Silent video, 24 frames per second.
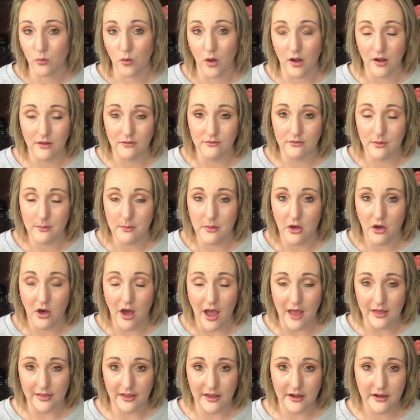run-of-the-mill
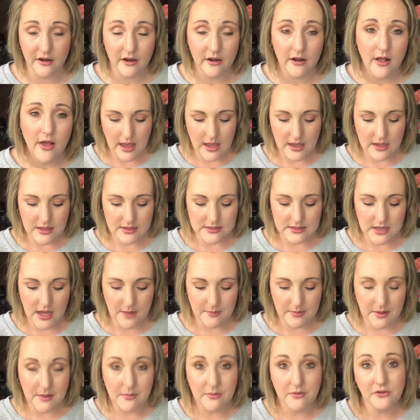highlighter. And
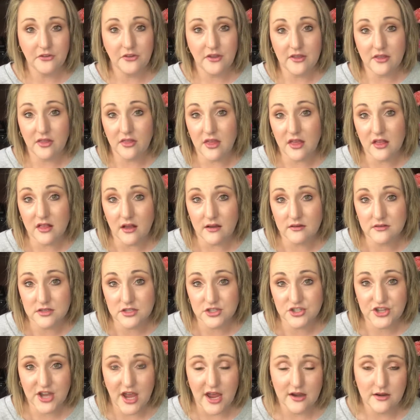people say that they love the
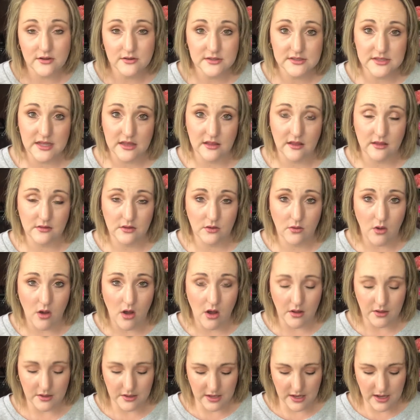shadows, they love the
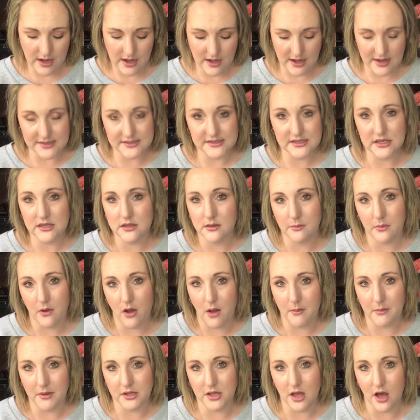quality, and I see The
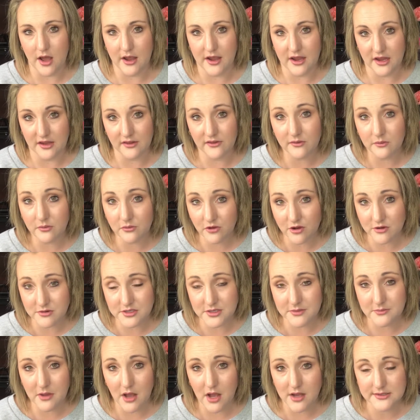Balm a lot in
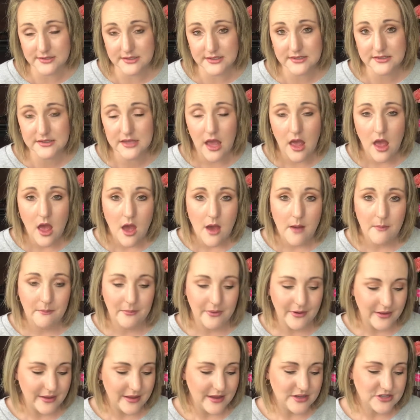subscription boxes,
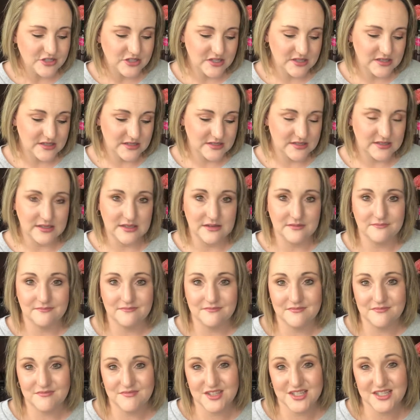but it just doesn't
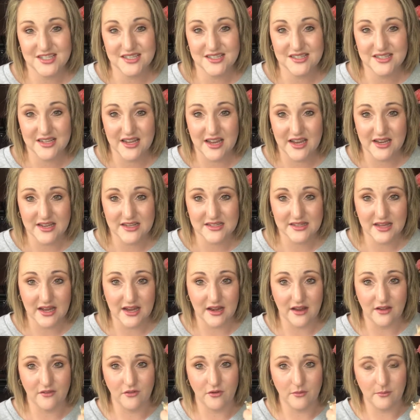get
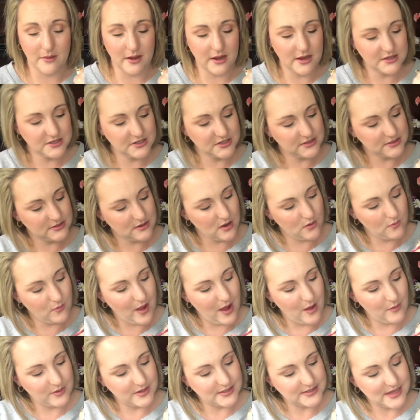exciting for me. It's just not
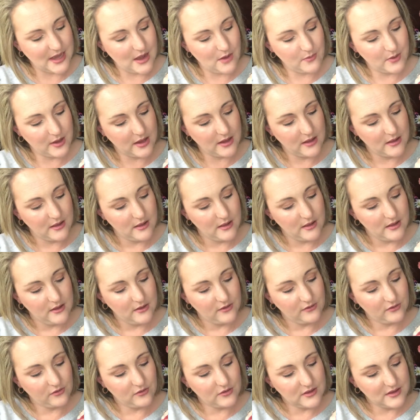wowie zowie.
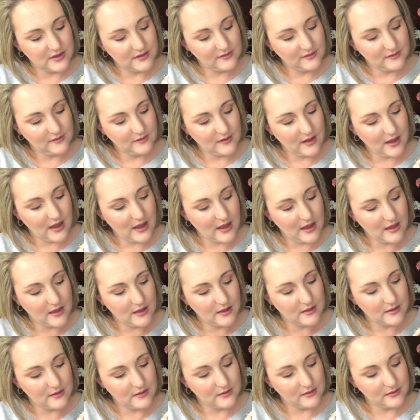So this is a
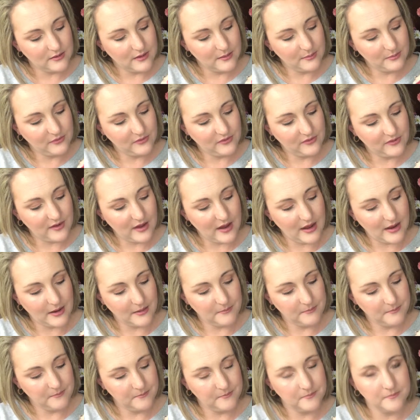lip
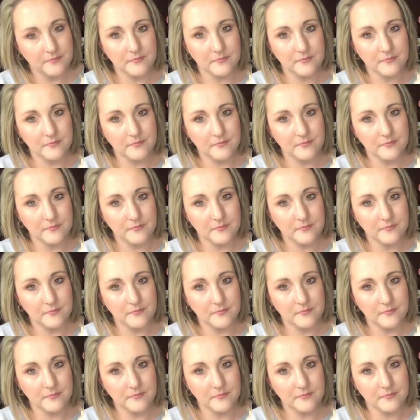stain,